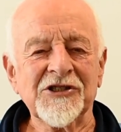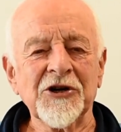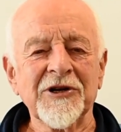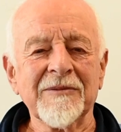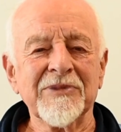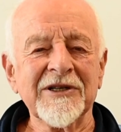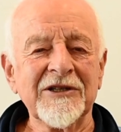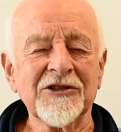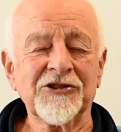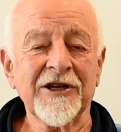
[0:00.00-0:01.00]
joining
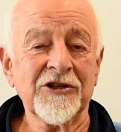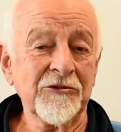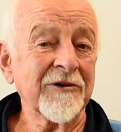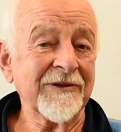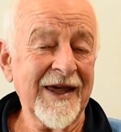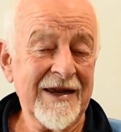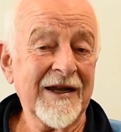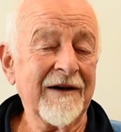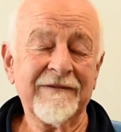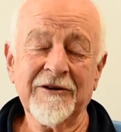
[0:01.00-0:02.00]
Burton-on-Trent, who were then
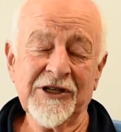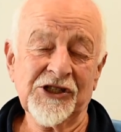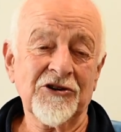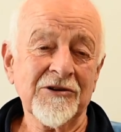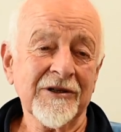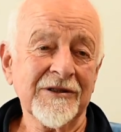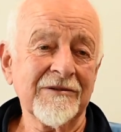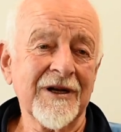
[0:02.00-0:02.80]
a very strong